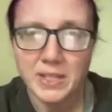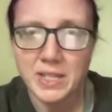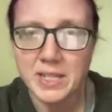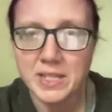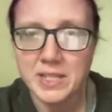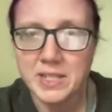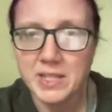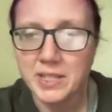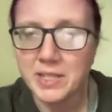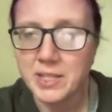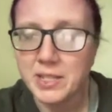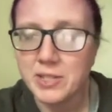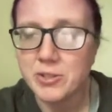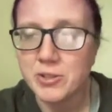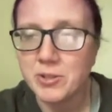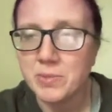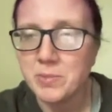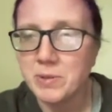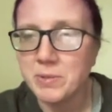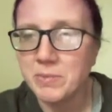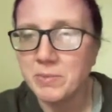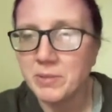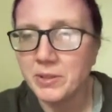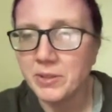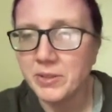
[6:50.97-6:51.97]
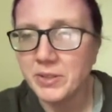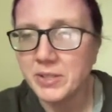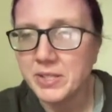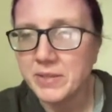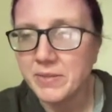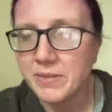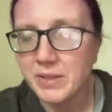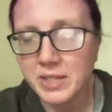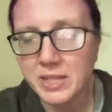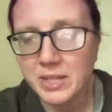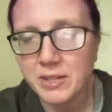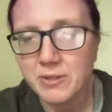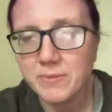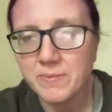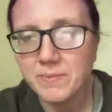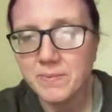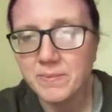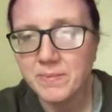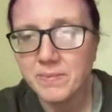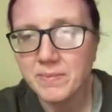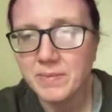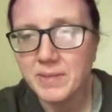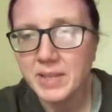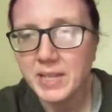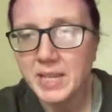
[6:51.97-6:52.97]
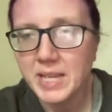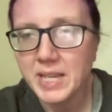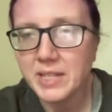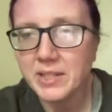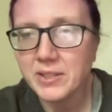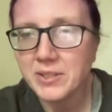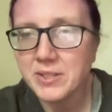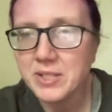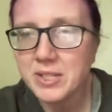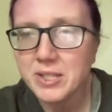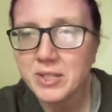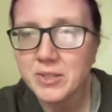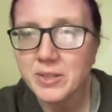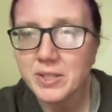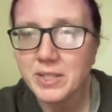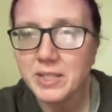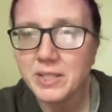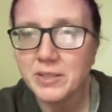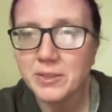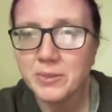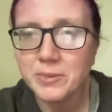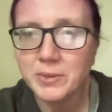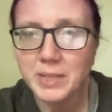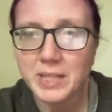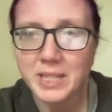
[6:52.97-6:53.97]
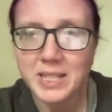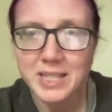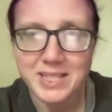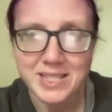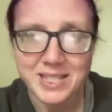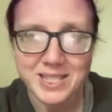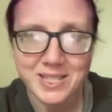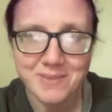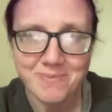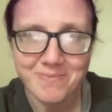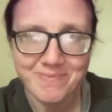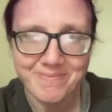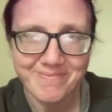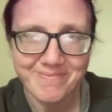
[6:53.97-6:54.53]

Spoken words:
is in the description below this video, and I'll see you again in 3 days.